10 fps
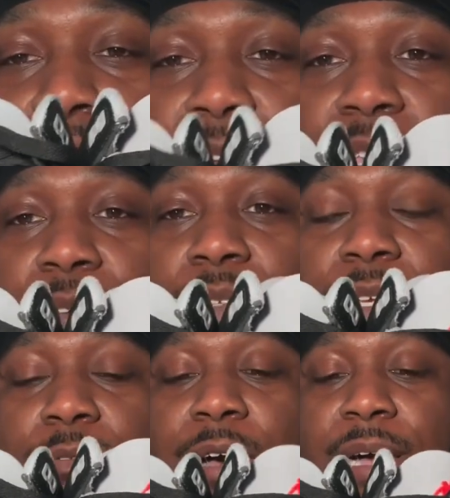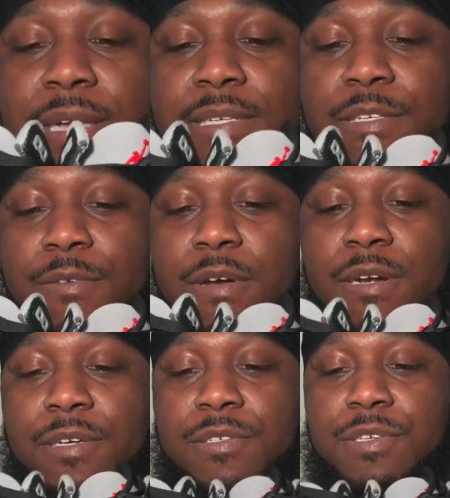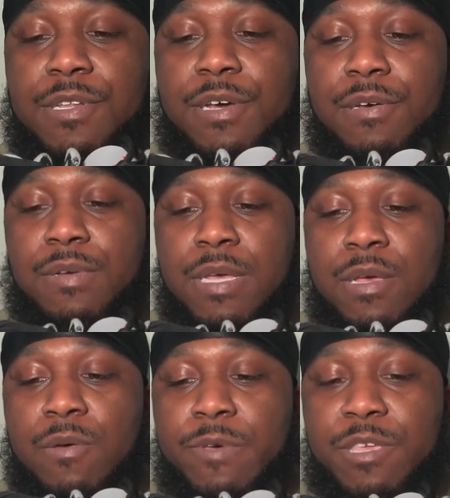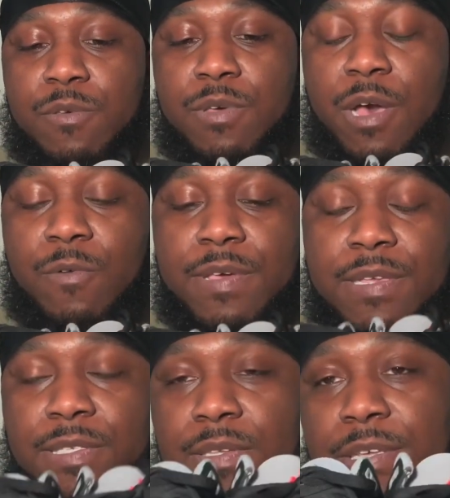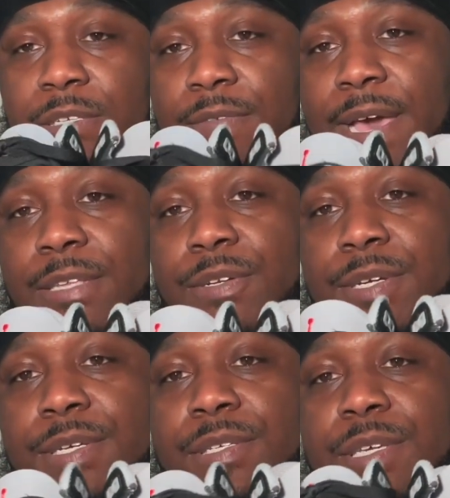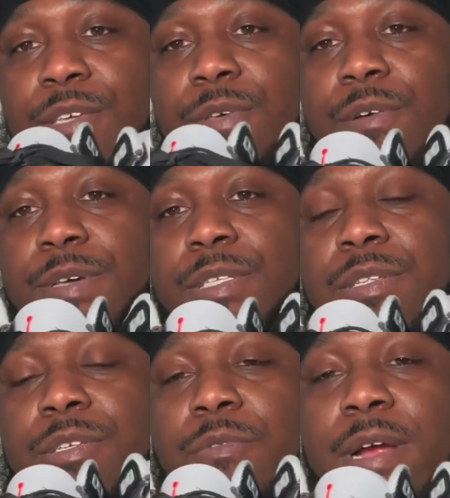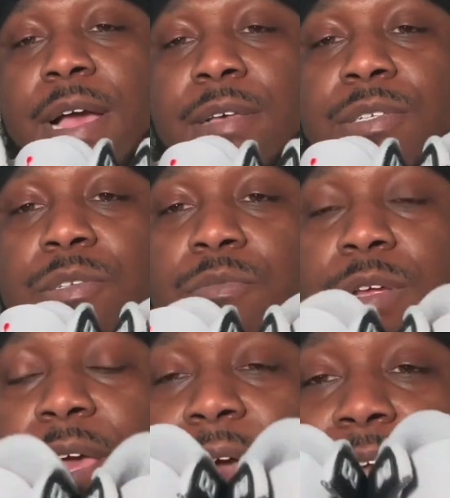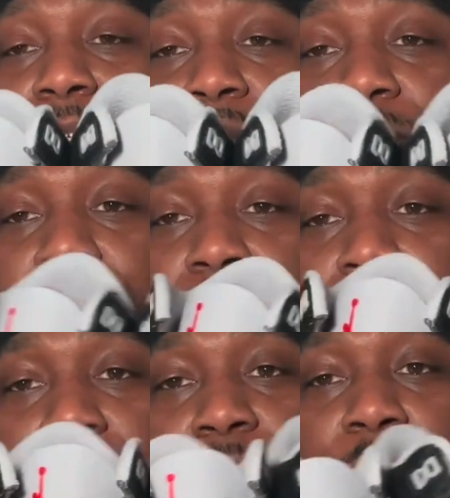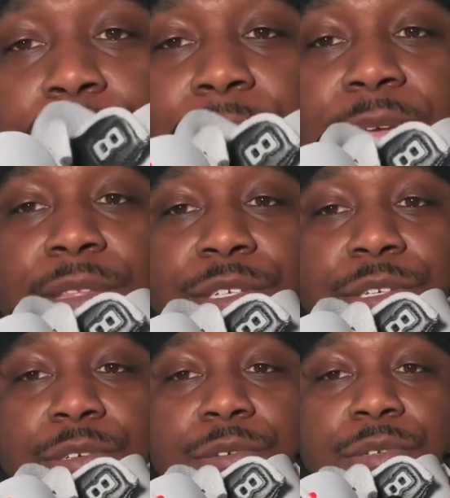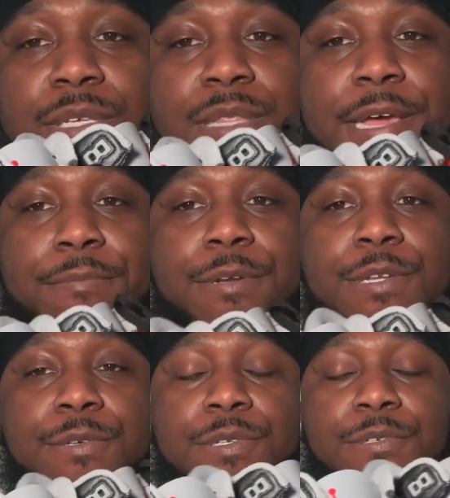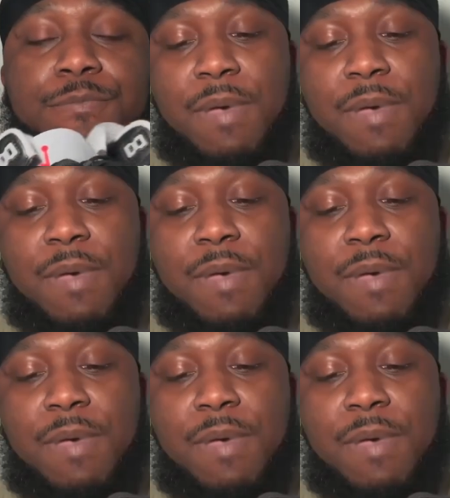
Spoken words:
QC wise, as far as, when you go into these factories and you go into these warehouses where they actually, make the shoes and like produce them.